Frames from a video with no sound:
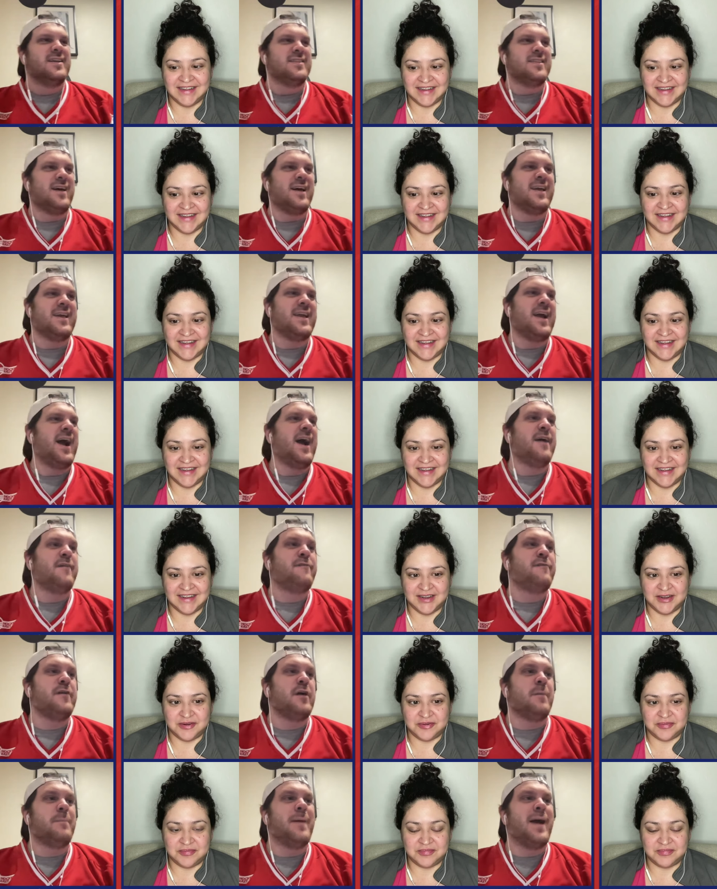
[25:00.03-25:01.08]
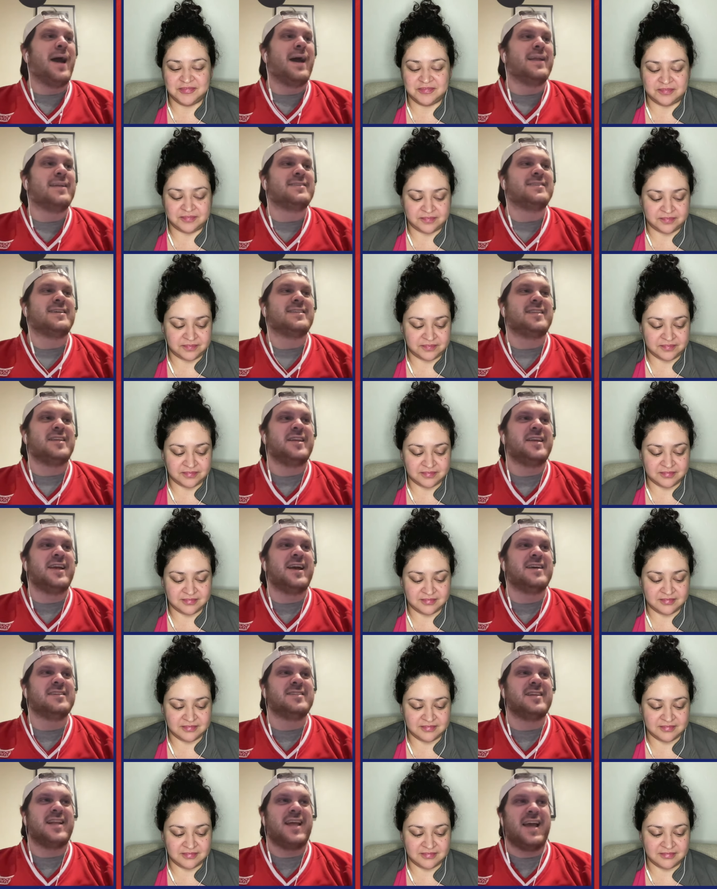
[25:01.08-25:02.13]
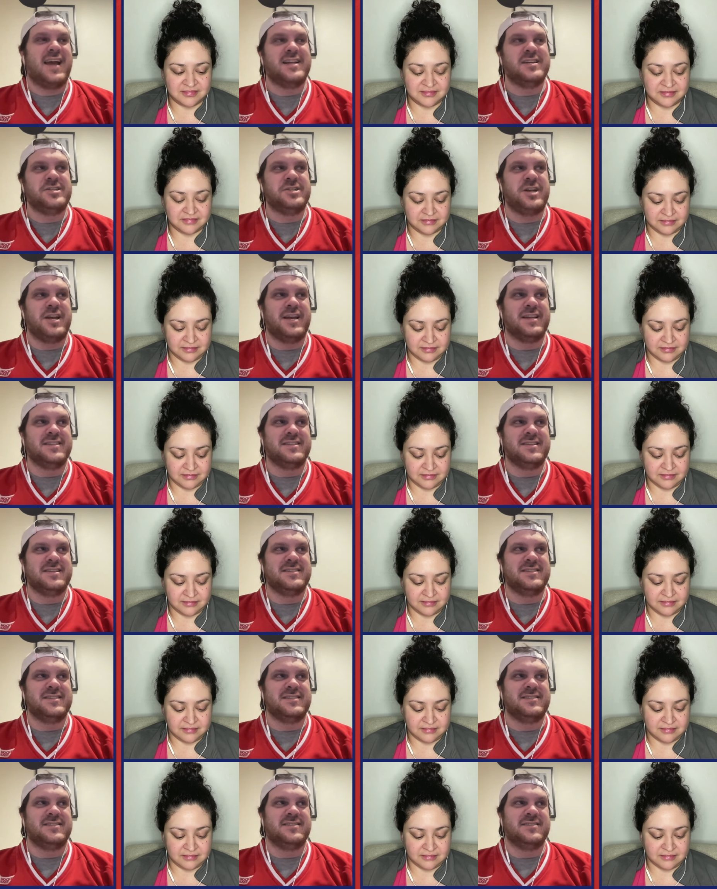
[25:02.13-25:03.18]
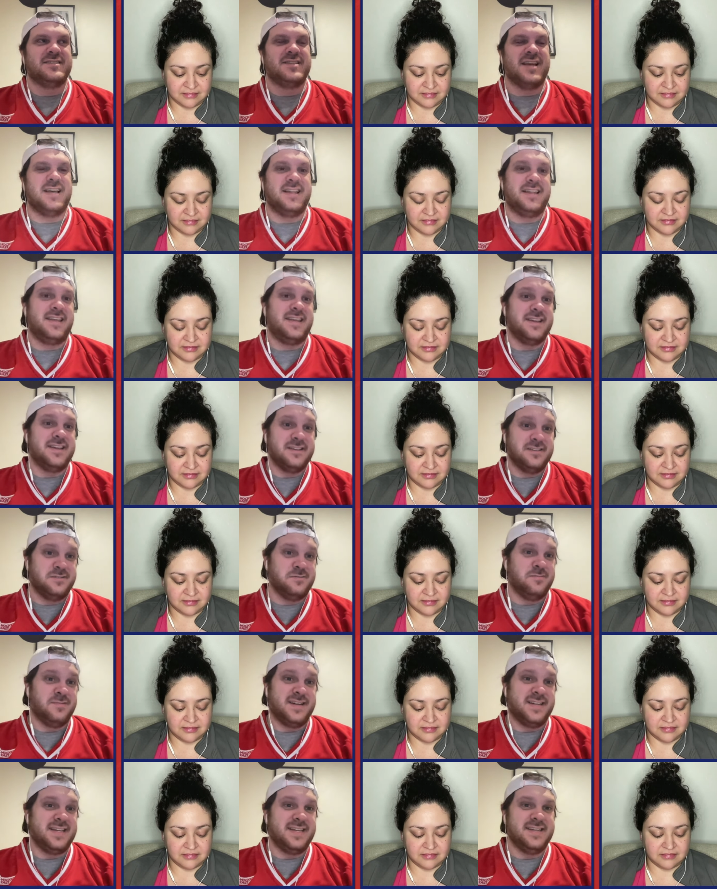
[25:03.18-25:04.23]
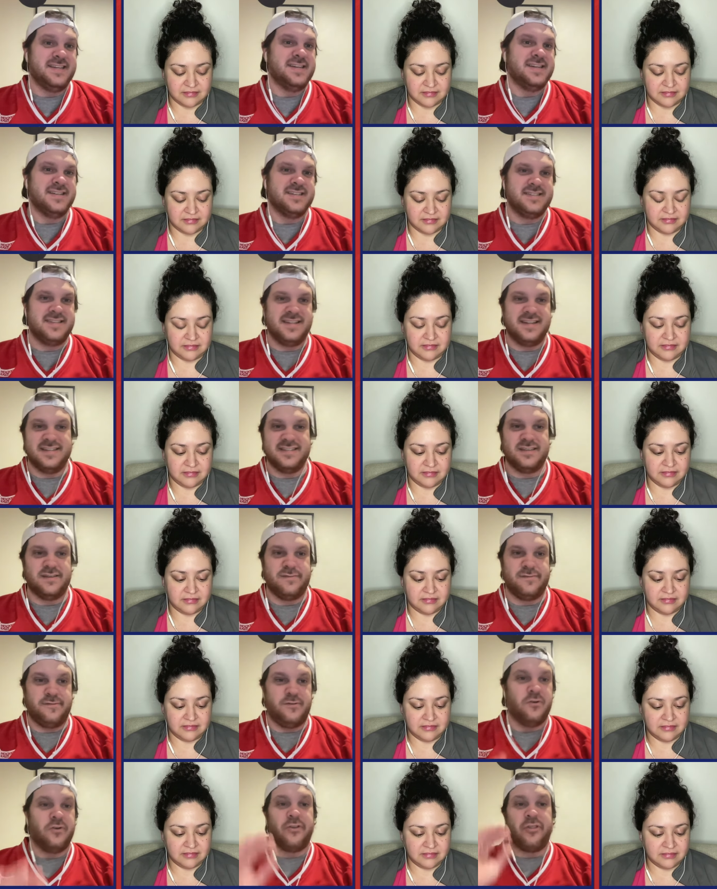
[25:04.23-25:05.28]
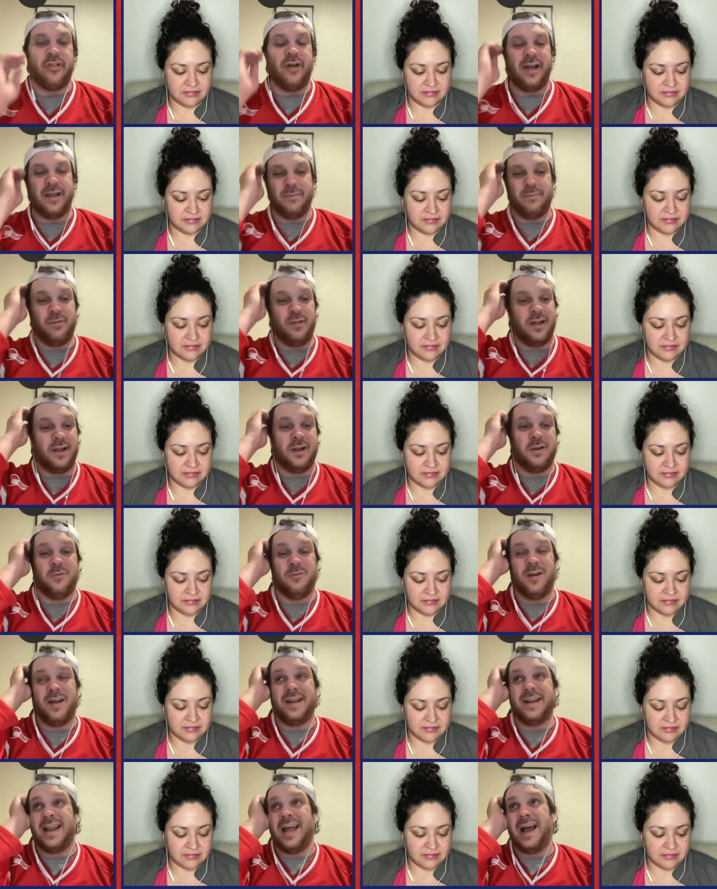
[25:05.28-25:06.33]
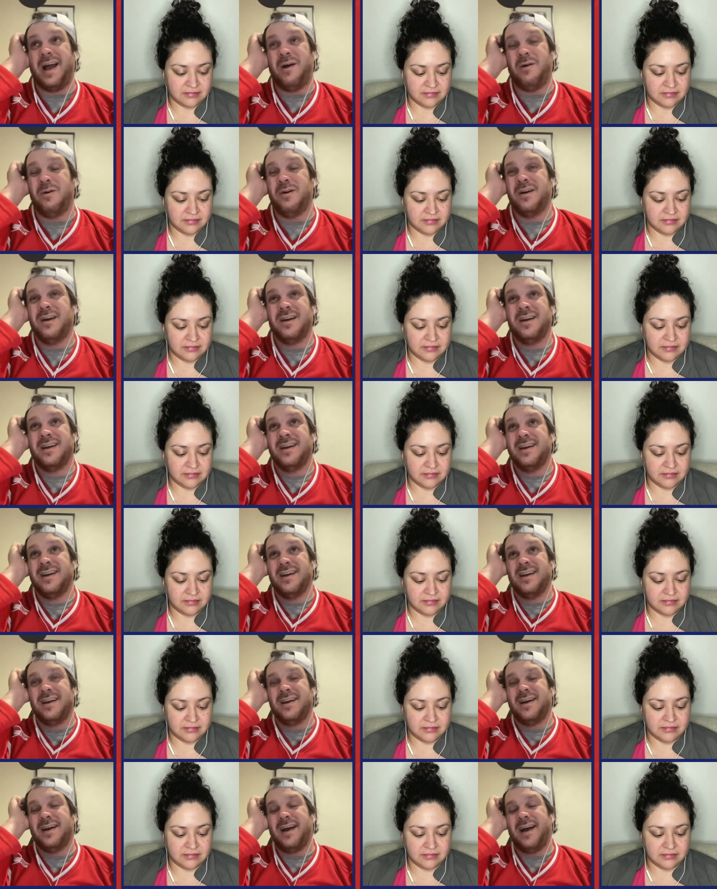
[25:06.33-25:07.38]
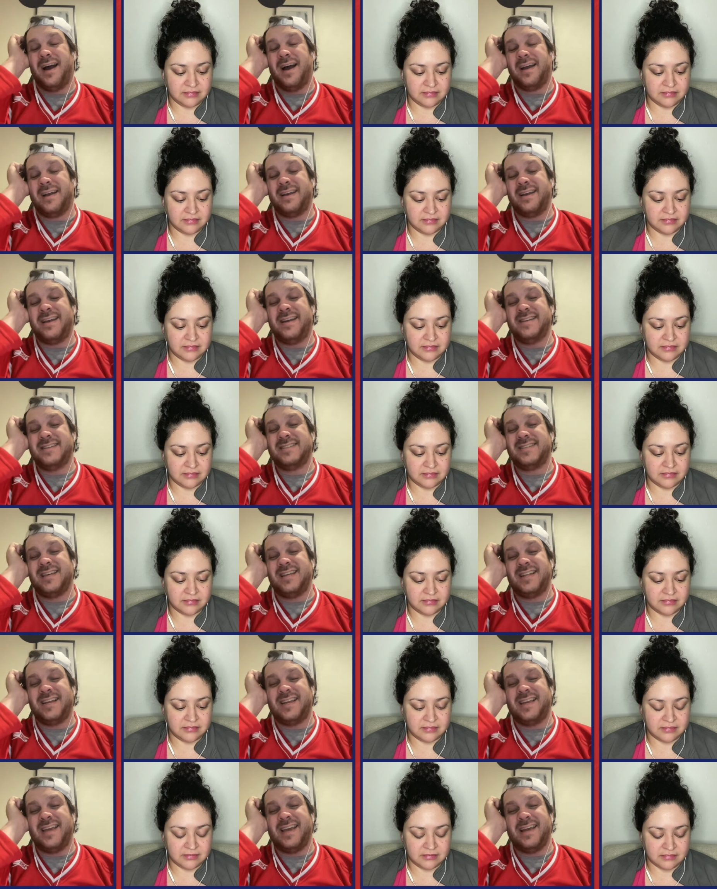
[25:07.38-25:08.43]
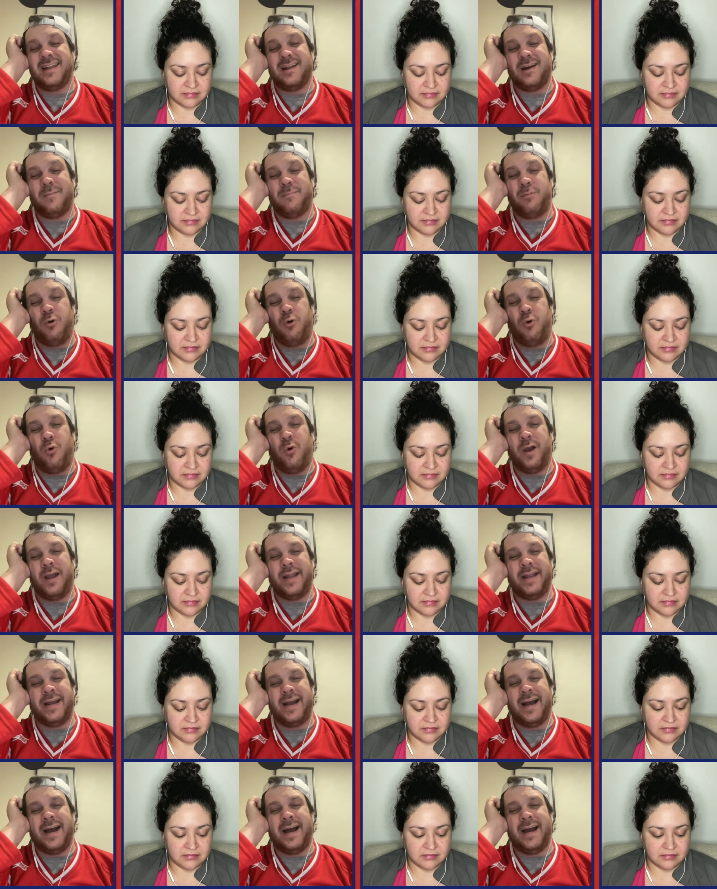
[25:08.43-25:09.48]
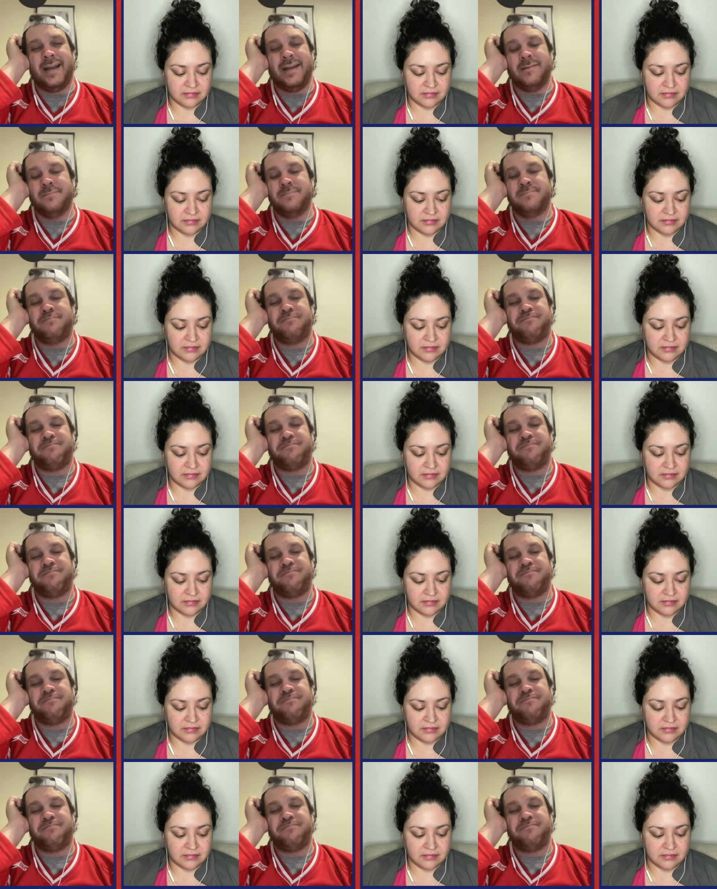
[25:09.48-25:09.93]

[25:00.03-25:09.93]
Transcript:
Speaker 1: Like, I feel bad. It's not that he hasn't had chances, it's just that he is what he is, and it's a fourth line player right now. Mm-hmm. He's going to get a point on